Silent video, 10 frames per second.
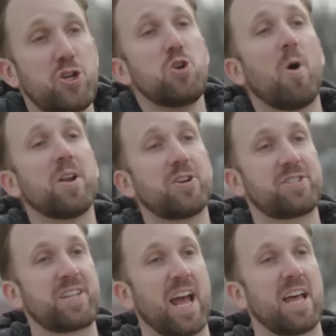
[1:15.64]
Do you
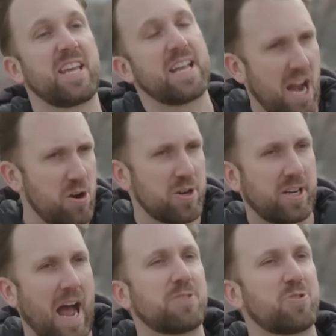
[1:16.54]
understand the inherent
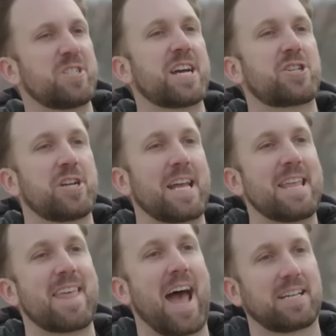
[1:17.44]
contradiction
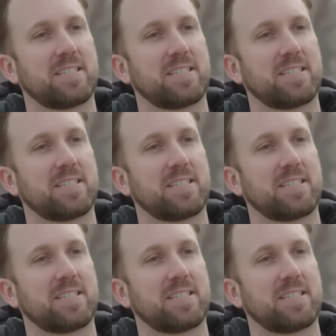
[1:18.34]
in that?